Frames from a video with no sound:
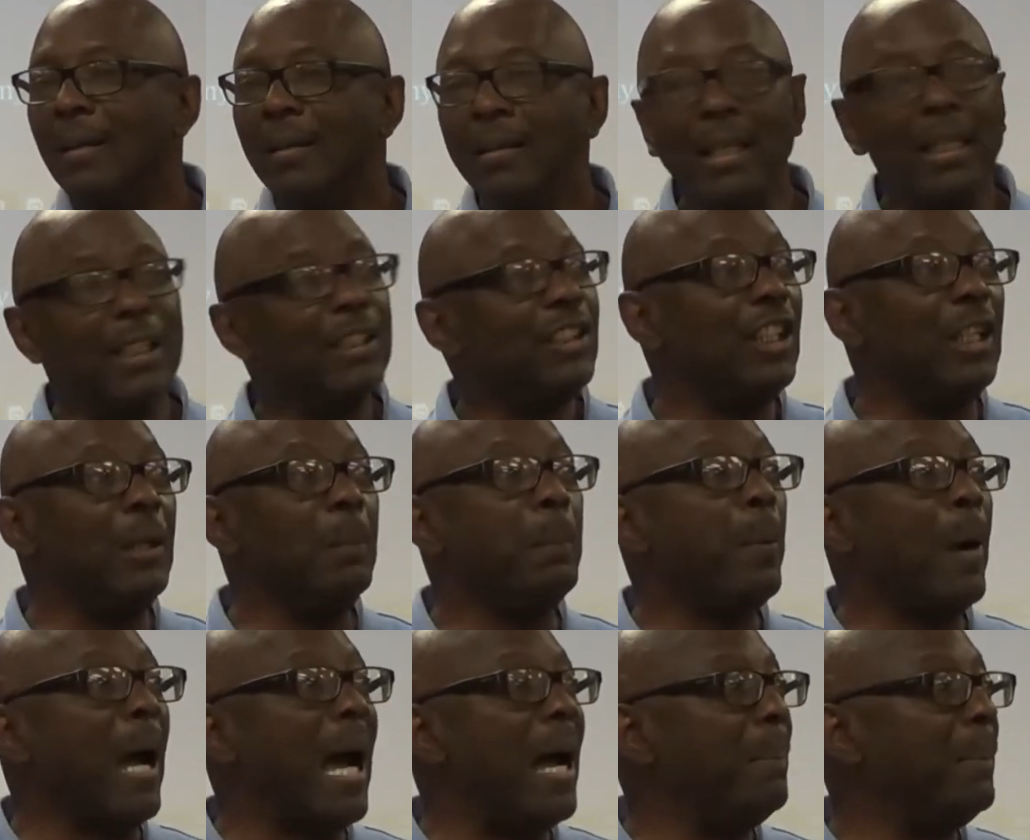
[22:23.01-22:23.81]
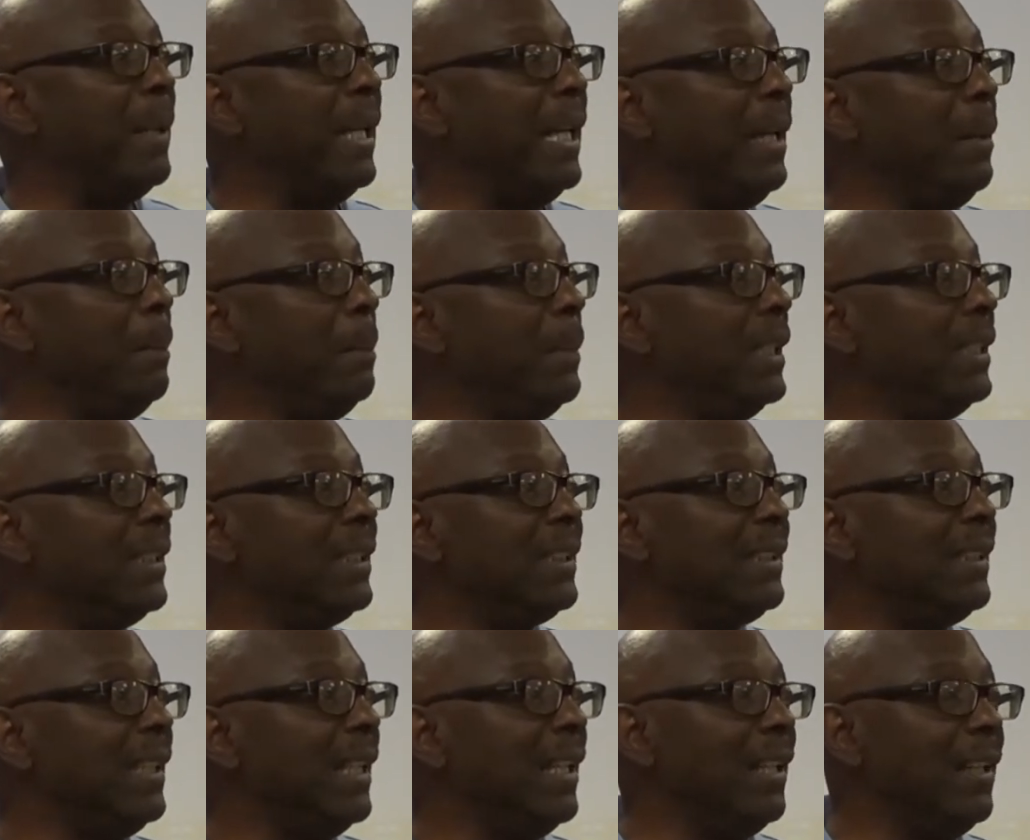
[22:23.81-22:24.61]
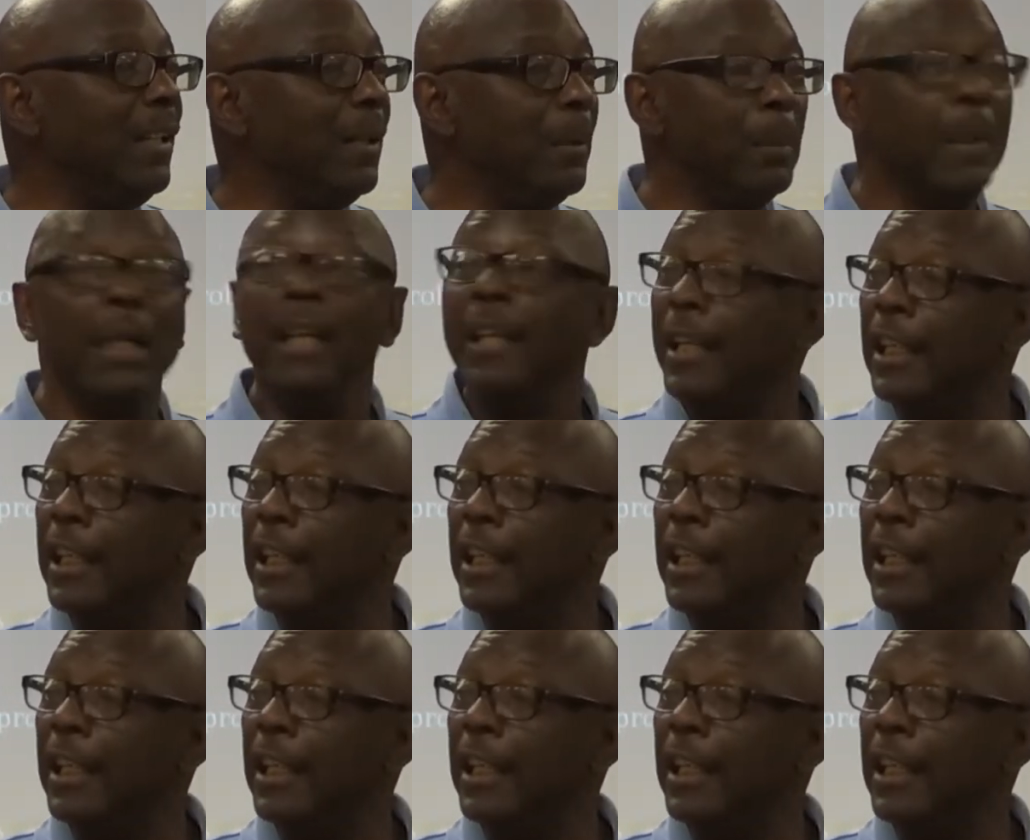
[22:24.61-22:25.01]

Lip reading: Now she probably ain't been stealing them.